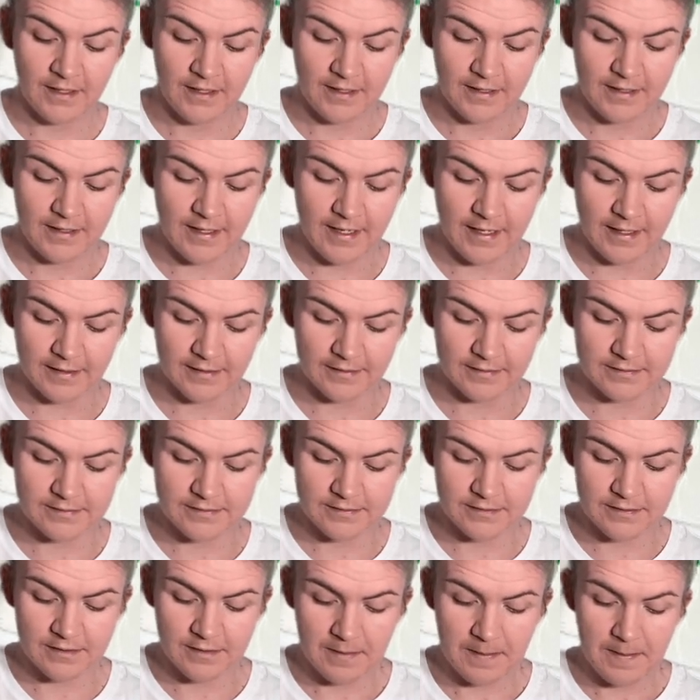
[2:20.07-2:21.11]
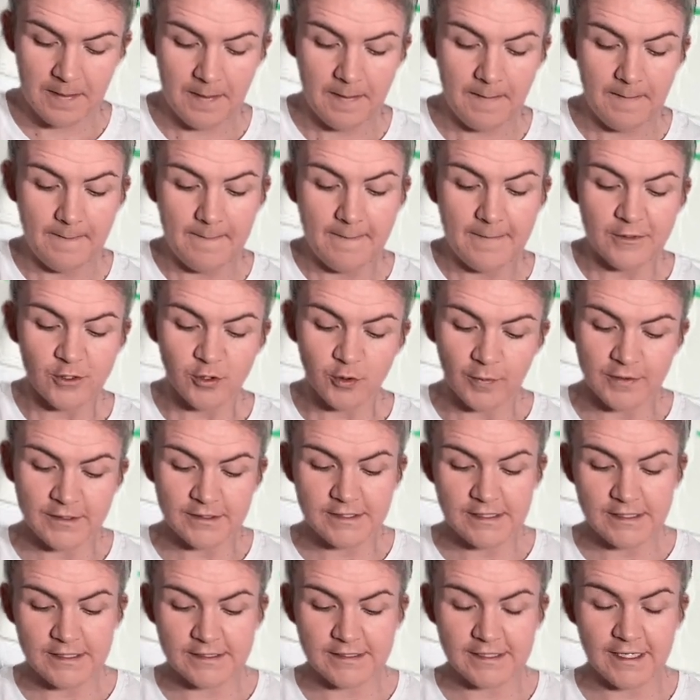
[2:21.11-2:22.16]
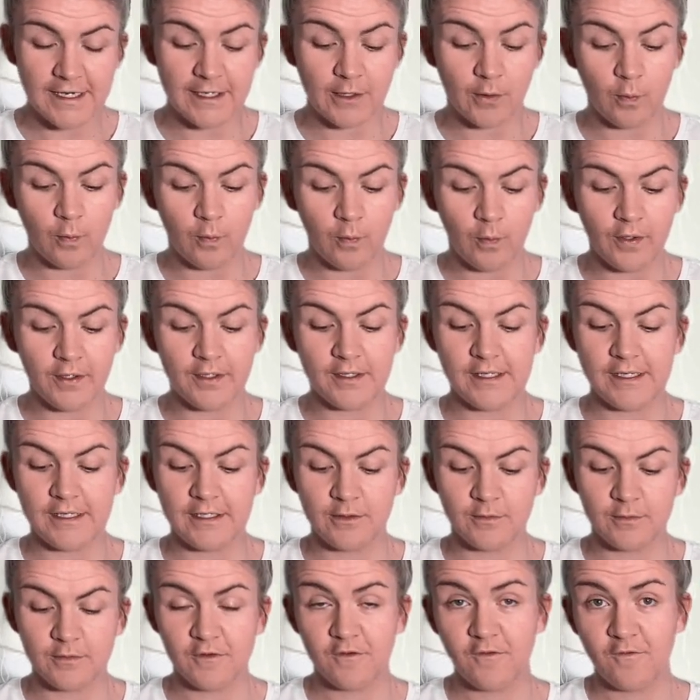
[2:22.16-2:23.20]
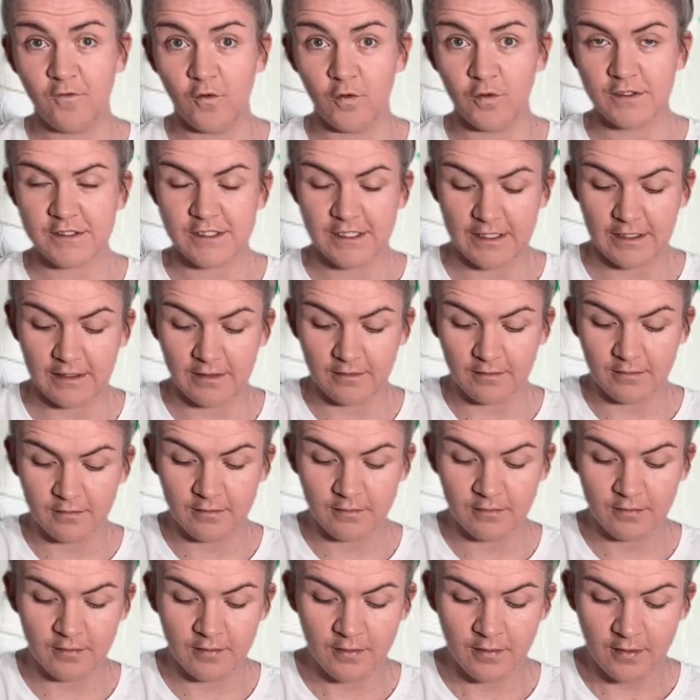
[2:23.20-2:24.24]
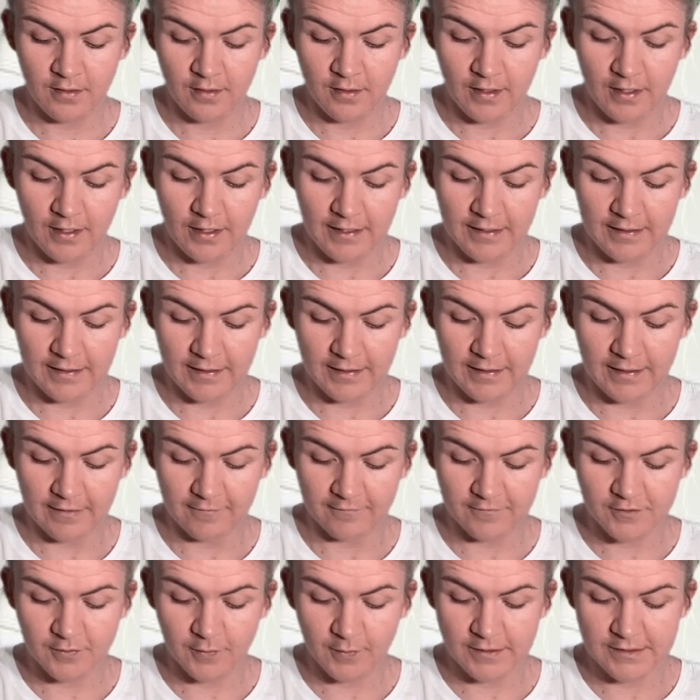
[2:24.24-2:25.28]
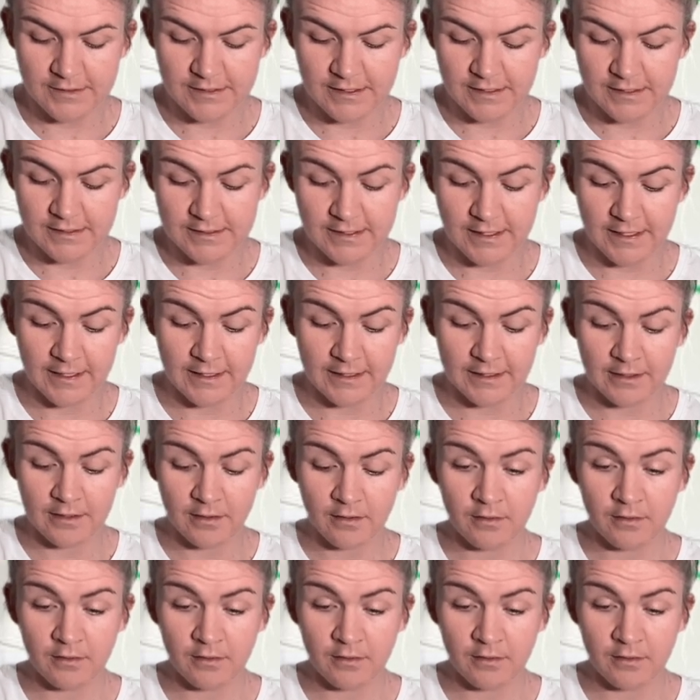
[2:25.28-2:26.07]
Next, 20 take what equals 14? And I have 20 take,